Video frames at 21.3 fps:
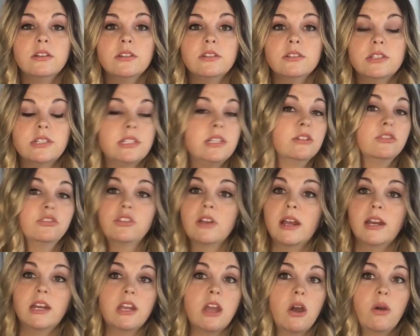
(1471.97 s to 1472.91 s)
still
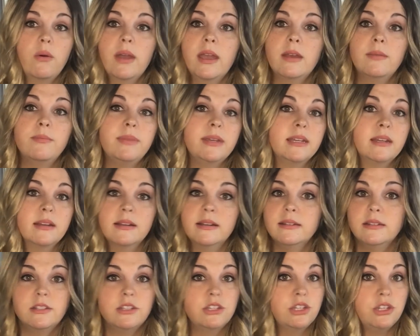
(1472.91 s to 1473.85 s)
try to go in
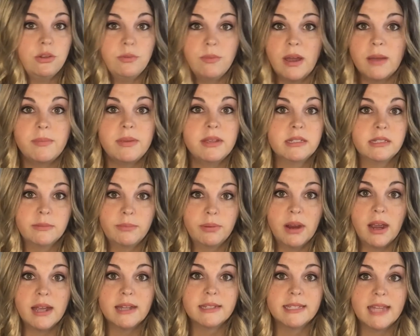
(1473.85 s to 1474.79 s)
because you might be
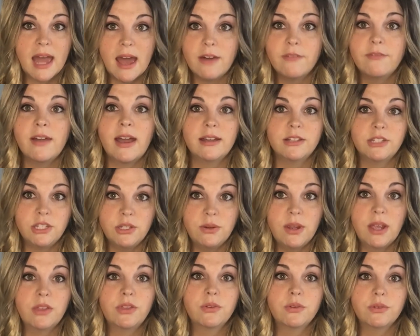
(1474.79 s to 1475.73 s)
surprised at how fast you
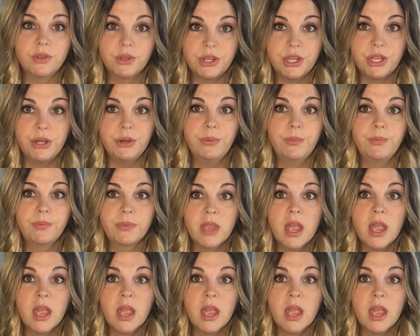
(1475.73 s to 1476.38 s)
get through the queue.